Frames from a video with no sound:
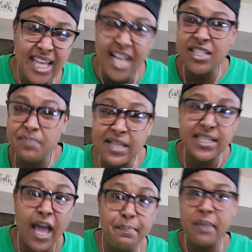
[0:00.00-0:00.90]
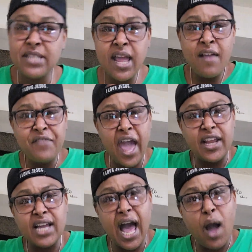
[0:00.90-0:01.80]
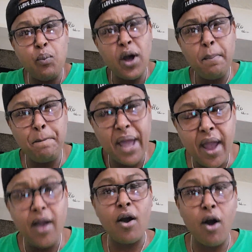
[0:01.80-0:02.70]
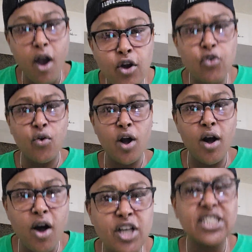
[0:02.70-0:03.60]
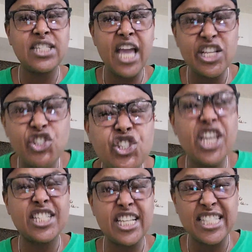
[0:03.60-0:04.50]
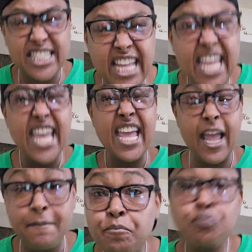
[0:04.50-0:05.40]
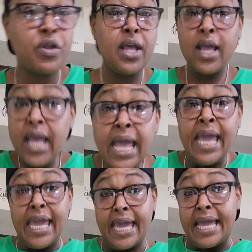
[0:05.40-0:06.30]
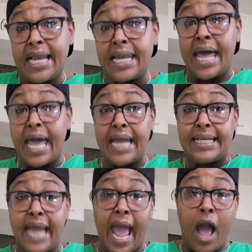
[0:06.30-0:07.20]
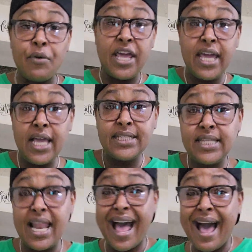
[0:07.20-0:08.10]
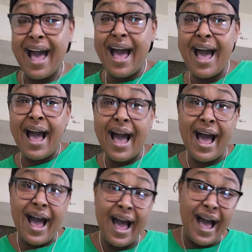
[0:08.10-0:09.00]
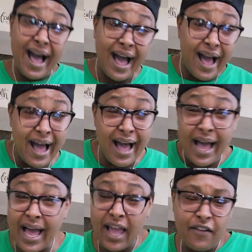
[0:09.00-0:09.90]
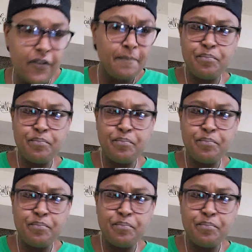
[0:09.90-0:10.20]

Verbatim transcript: Yes, my Thai babies, that God would bear our cross. Yes, Jesus did. He laid down his life